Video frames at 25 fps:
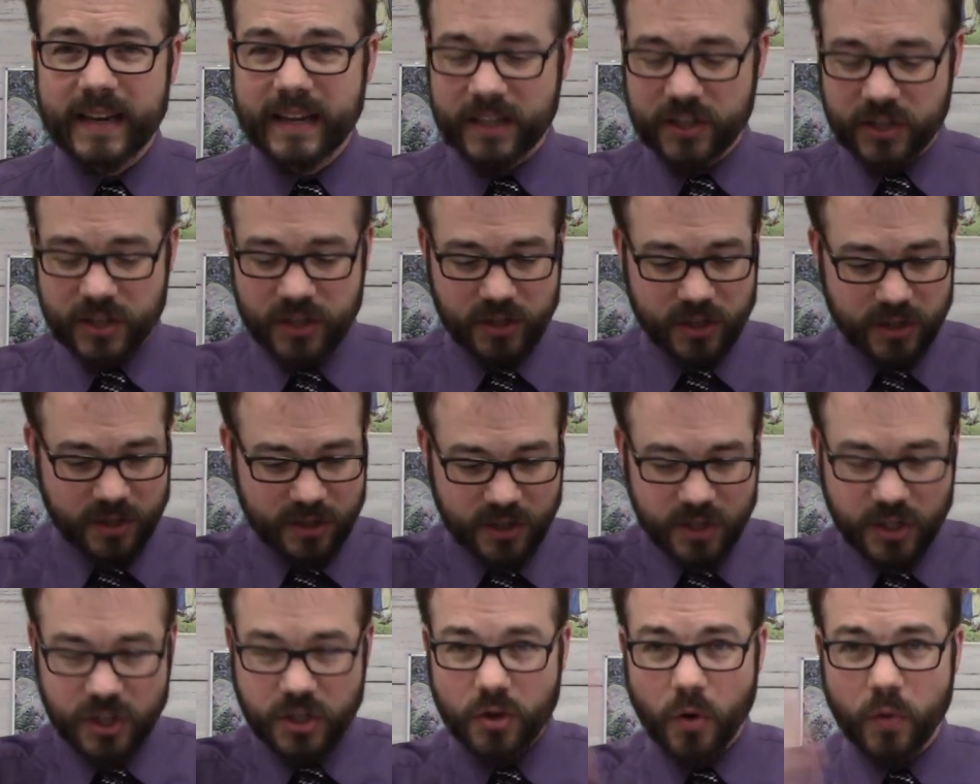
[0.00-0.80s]
he's just
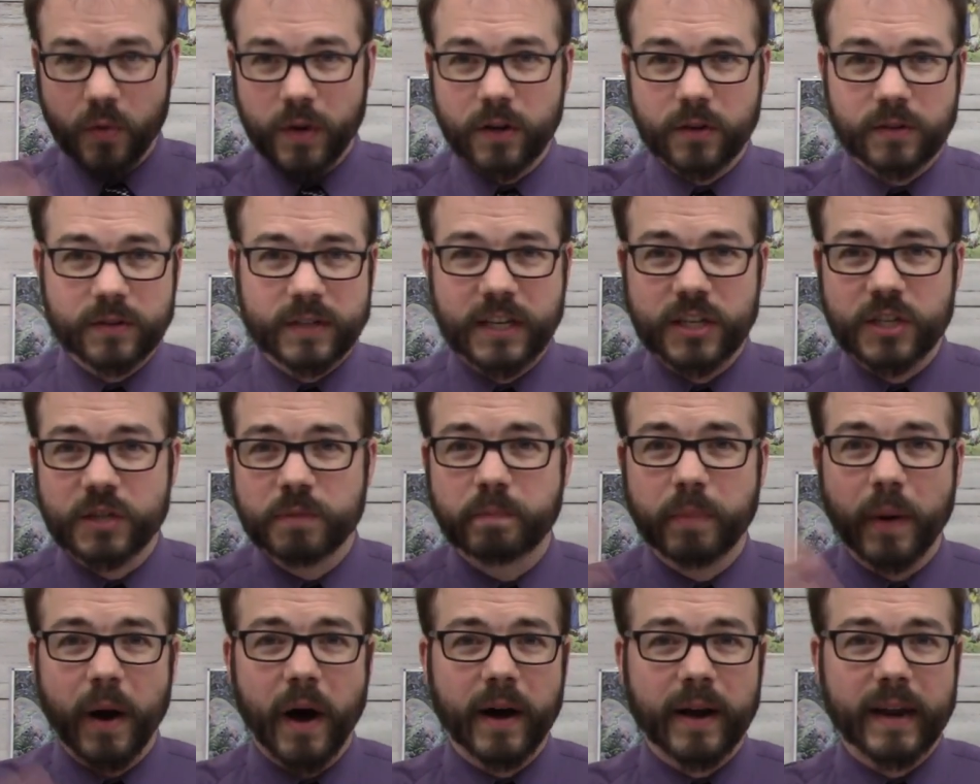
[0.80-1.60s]
soiled his
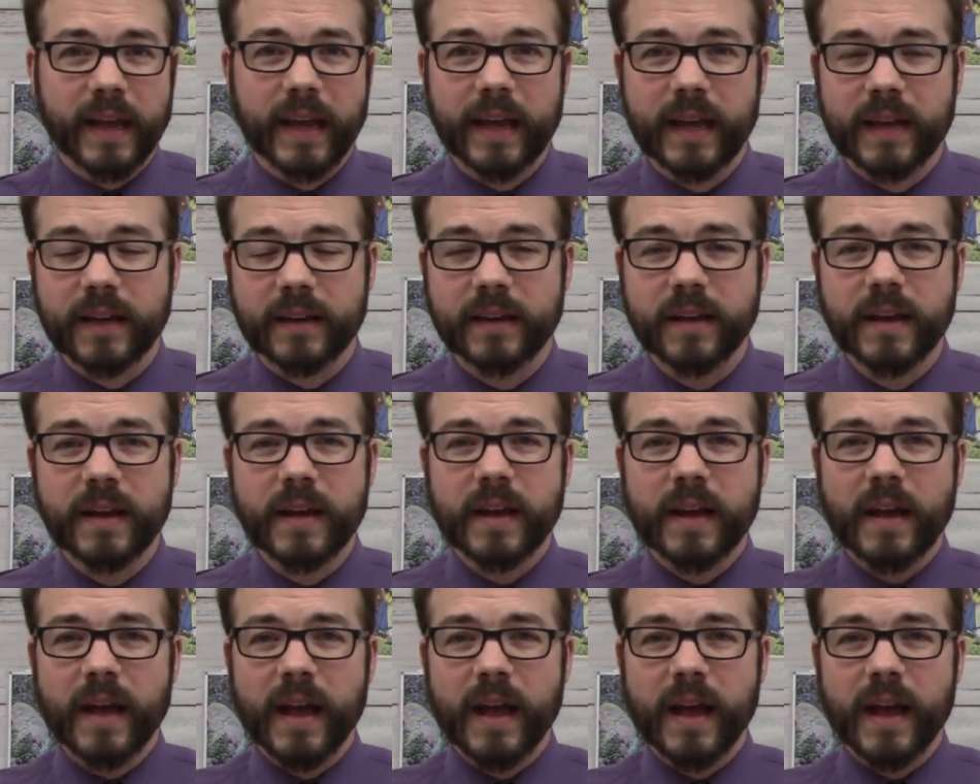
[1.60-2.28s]
body and,